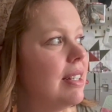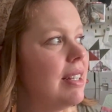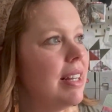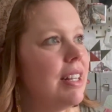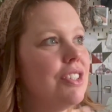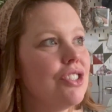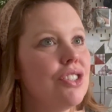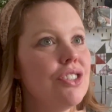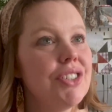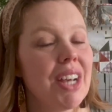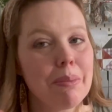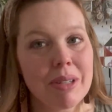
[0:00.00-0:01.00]
in addition to
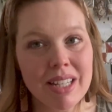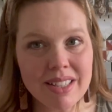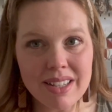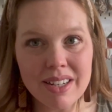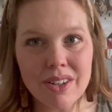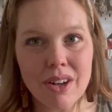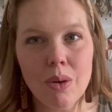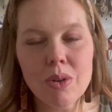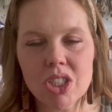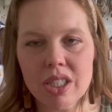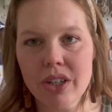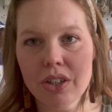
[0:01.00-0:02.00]
Japanese indigo, which
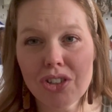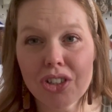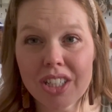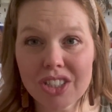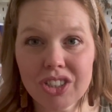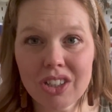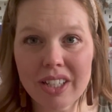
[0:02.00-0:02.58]
is like your traditional